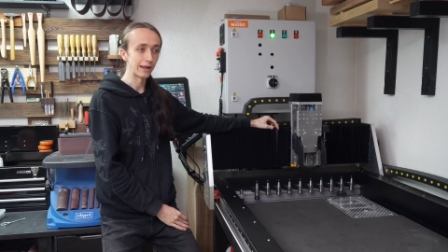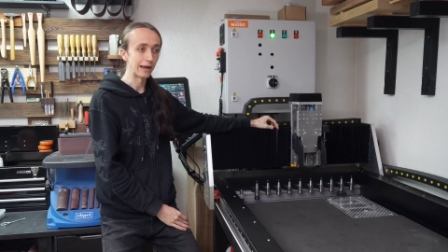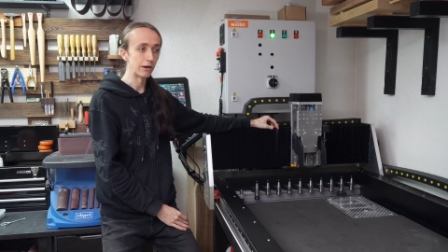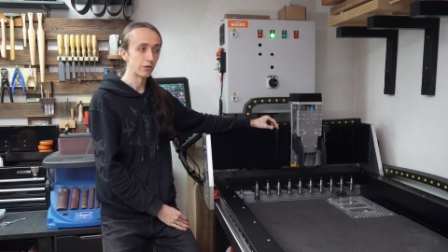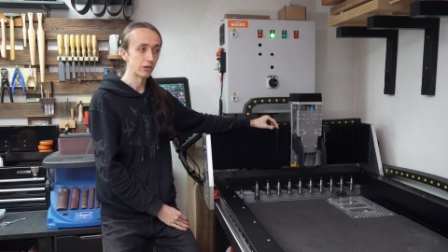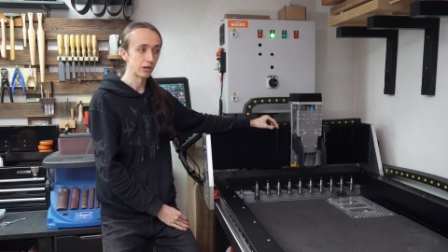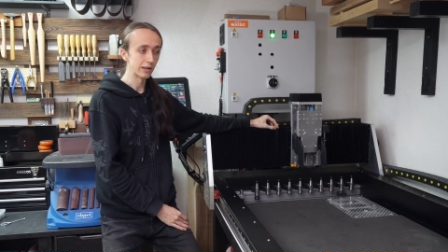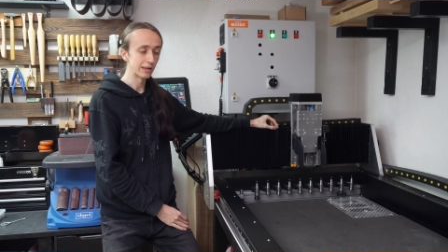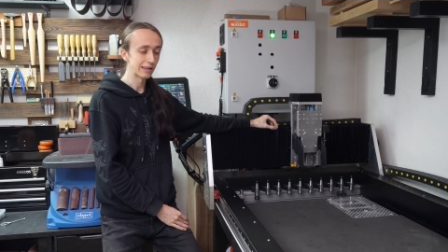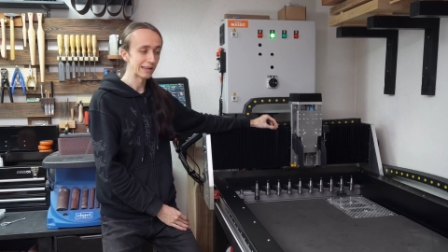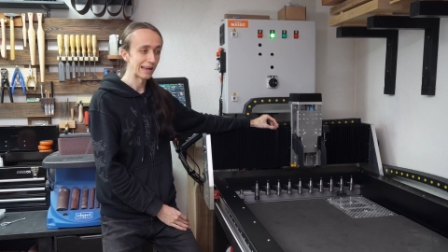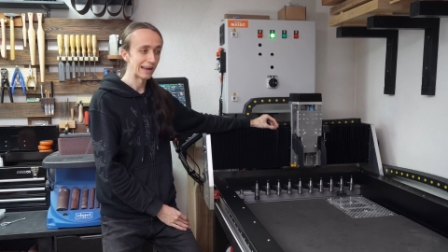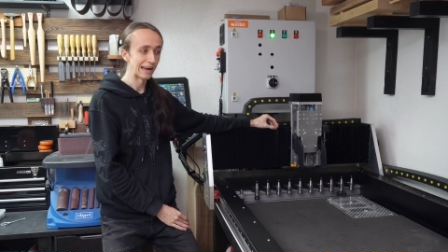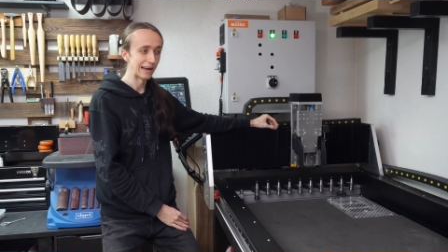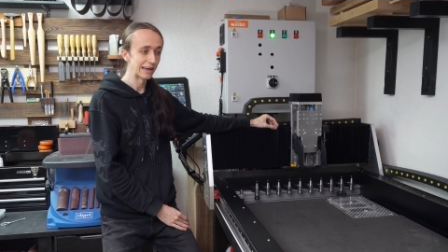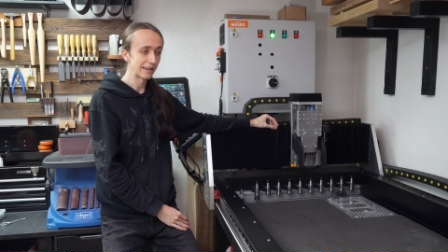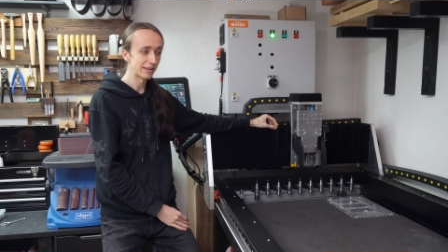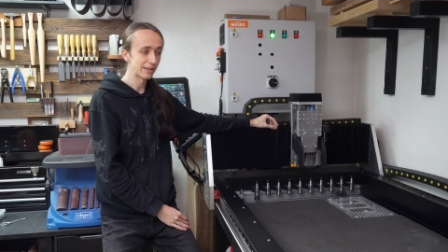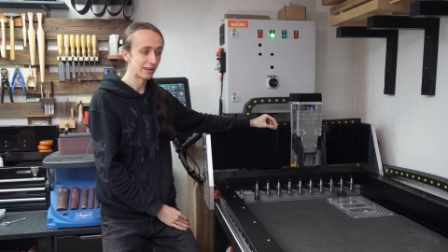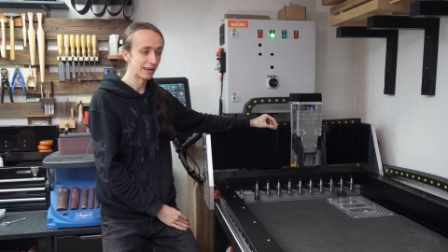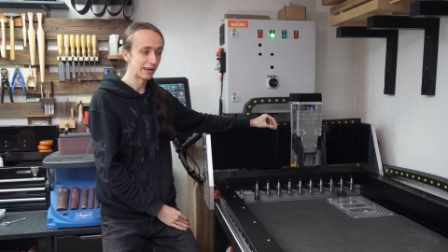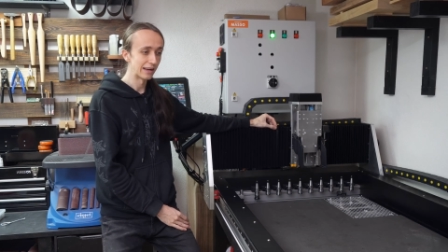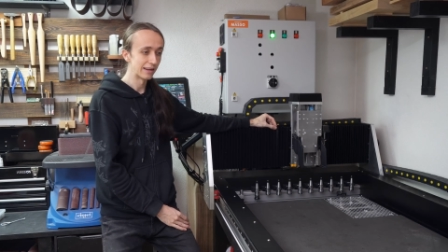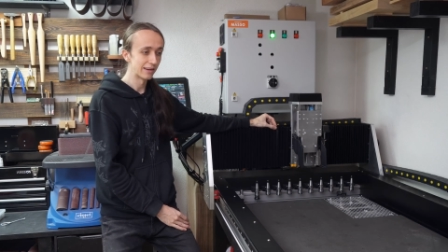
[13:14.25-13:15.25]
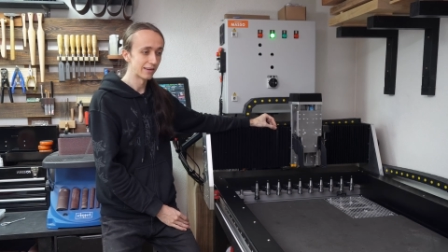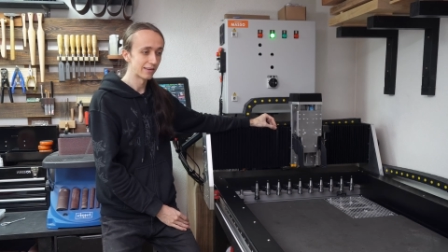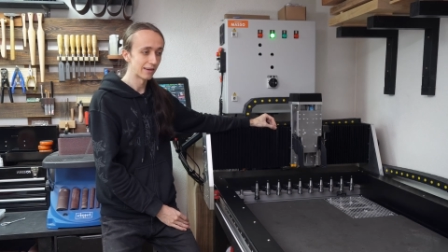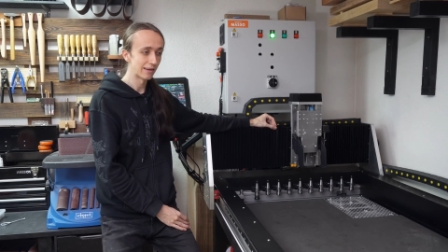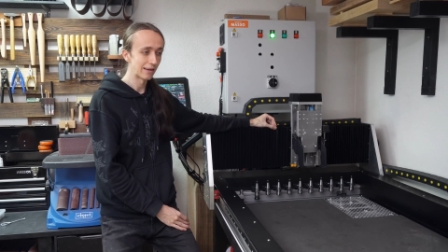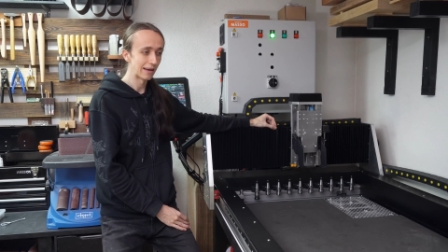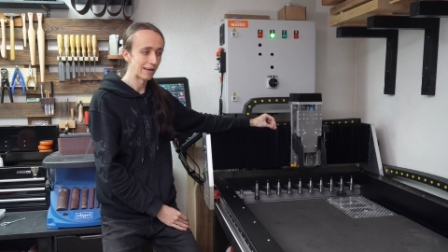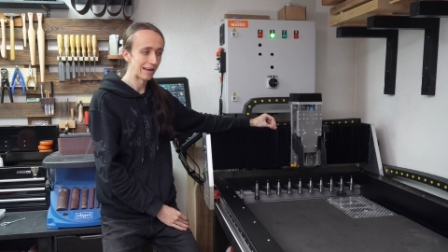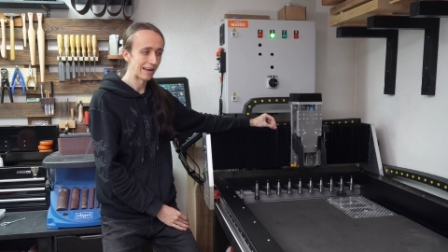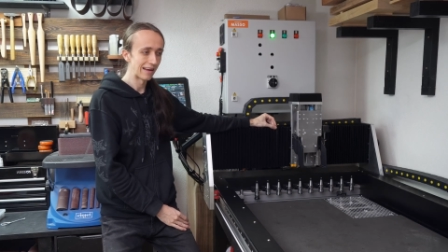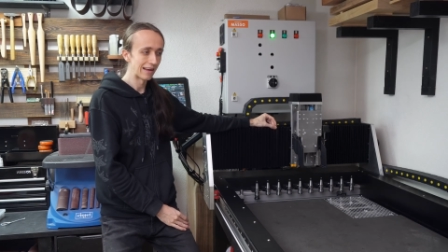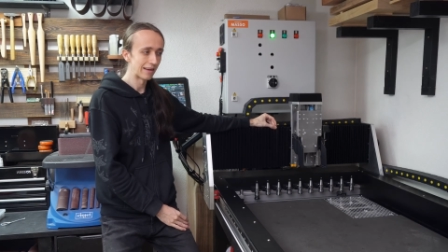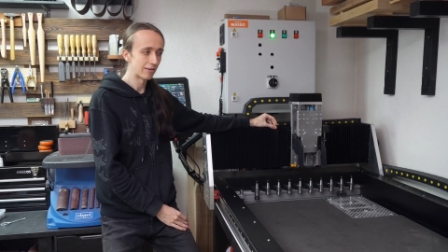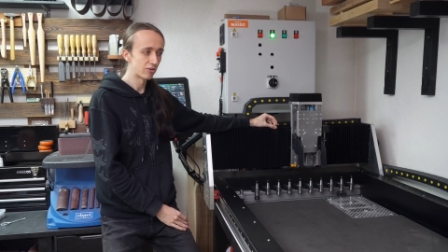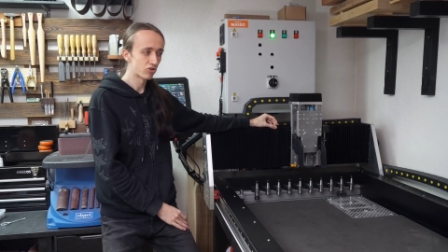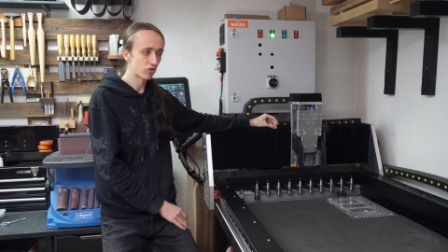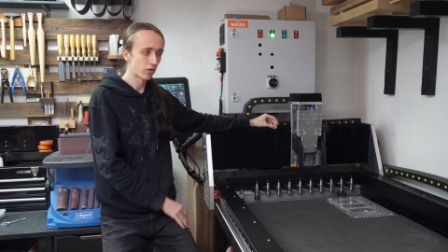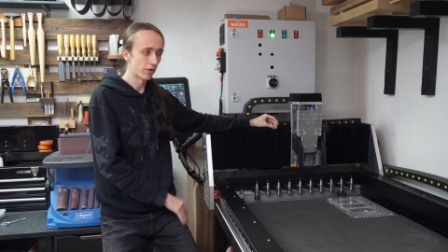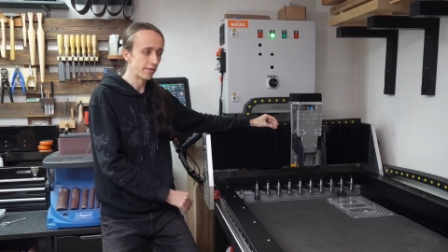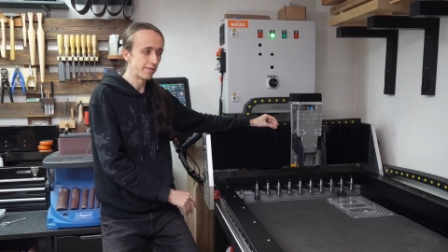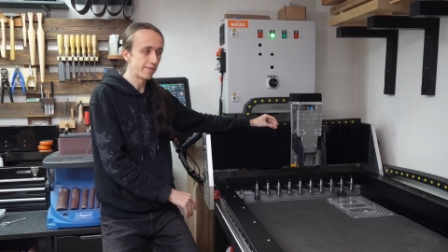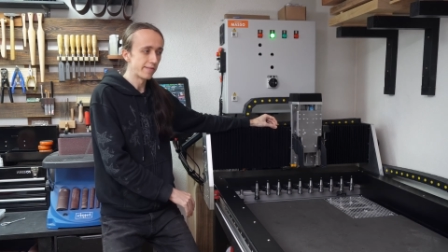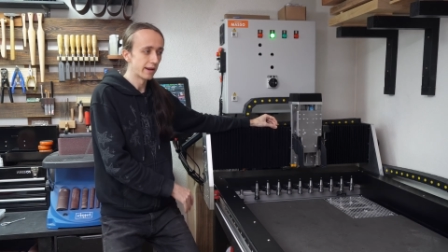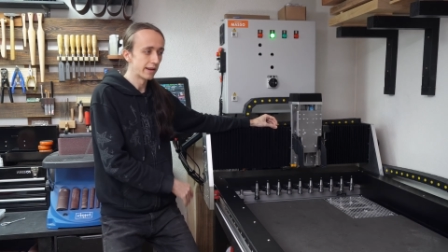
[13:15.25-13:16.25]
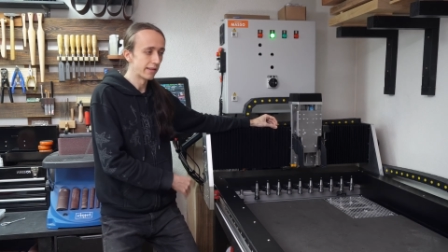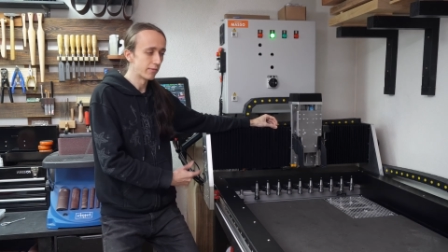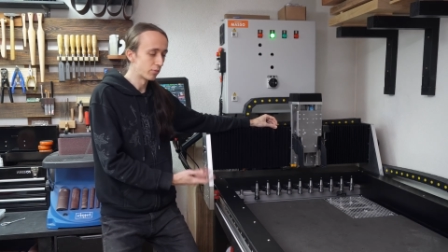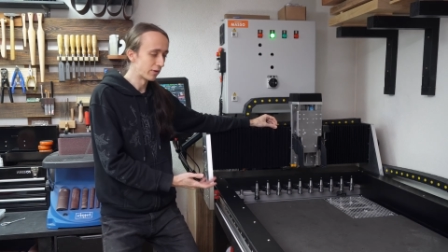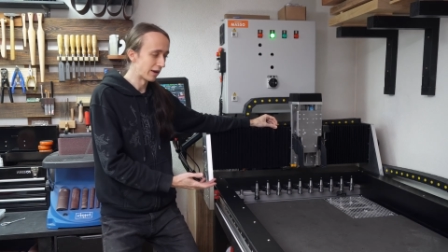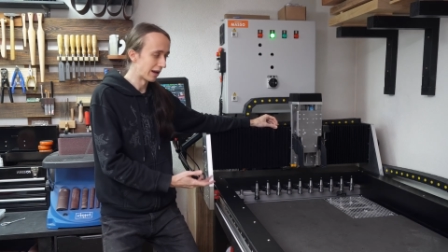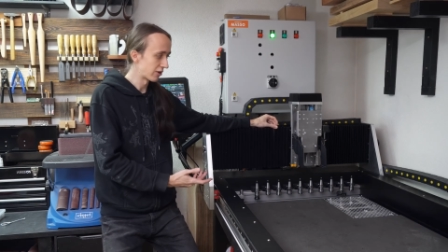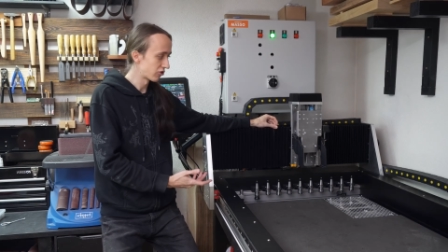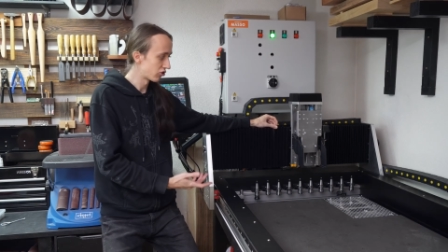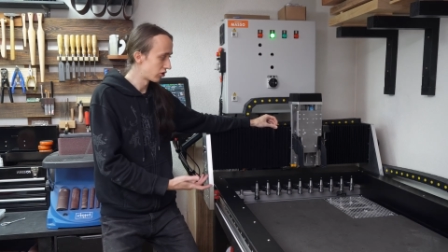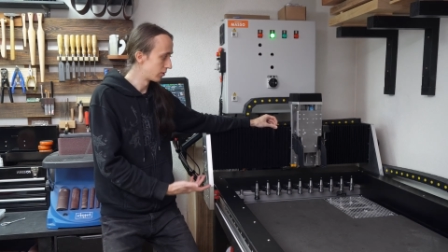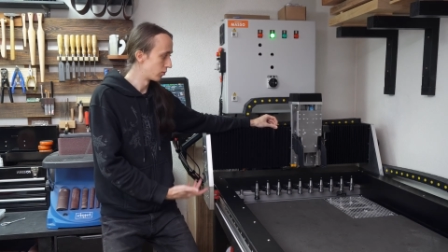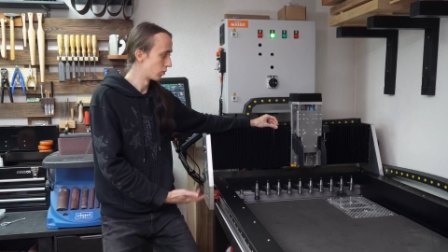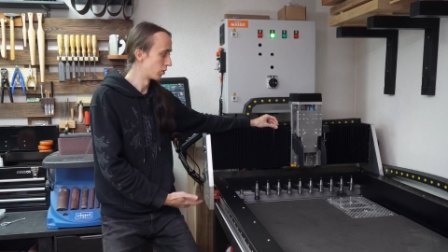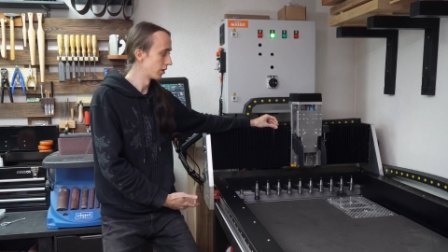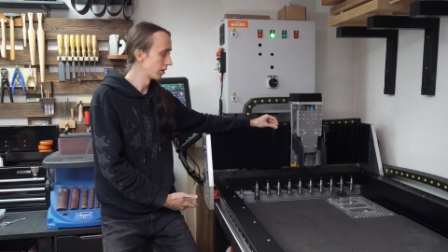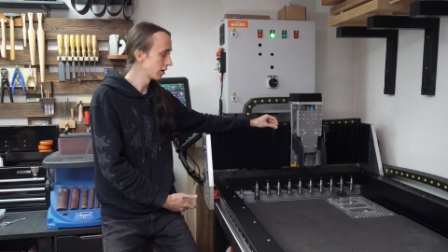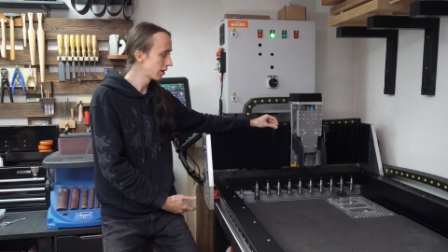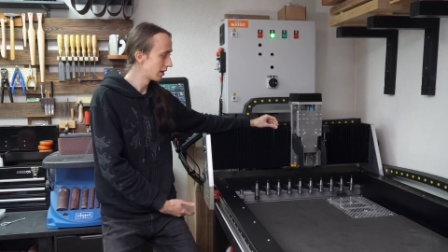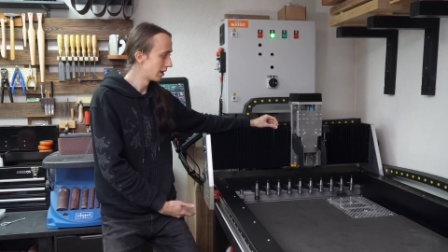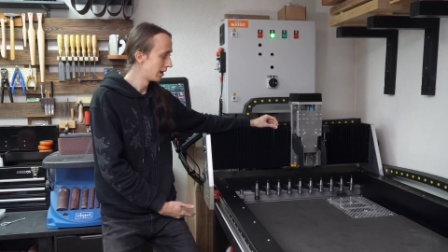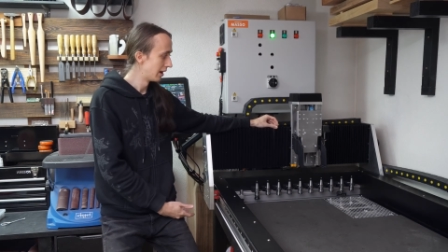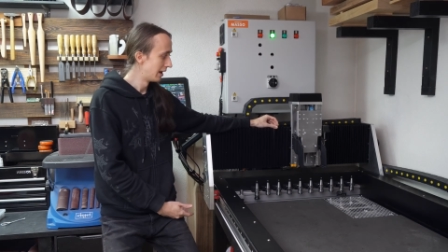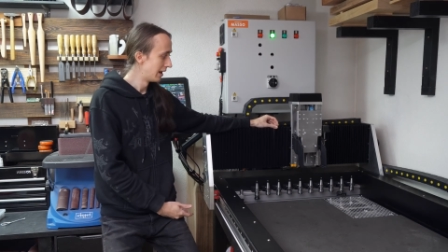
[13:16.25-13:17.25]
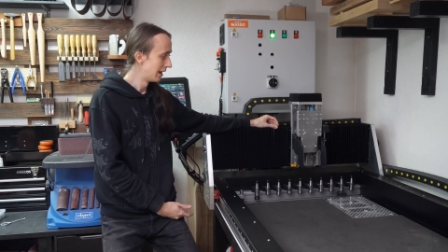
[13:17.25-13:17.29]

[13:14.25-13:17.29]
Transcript: out in CAD and trust that it would actually work.